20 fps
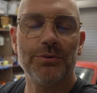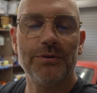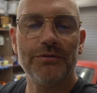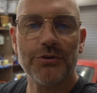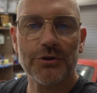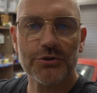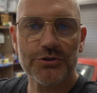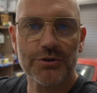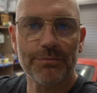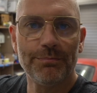We've
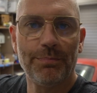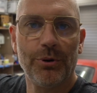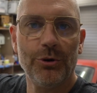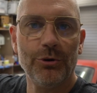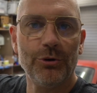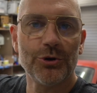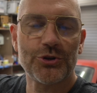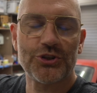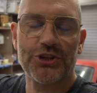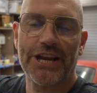got some
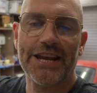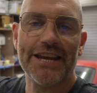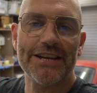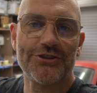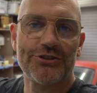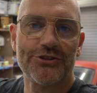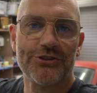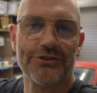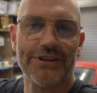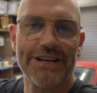Porsche
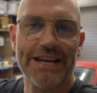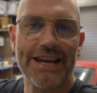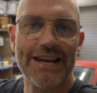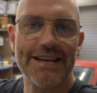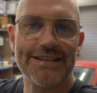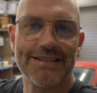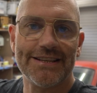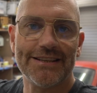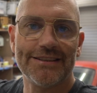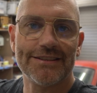history
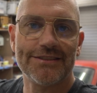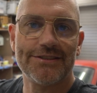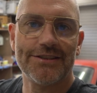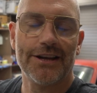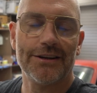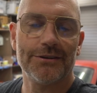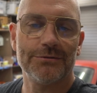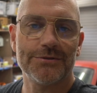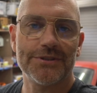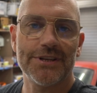hitting the
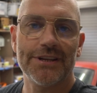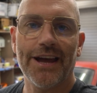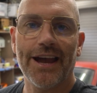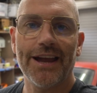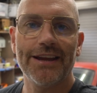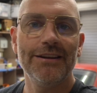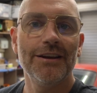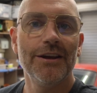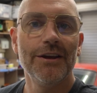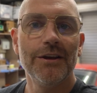channel
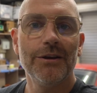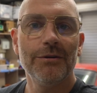today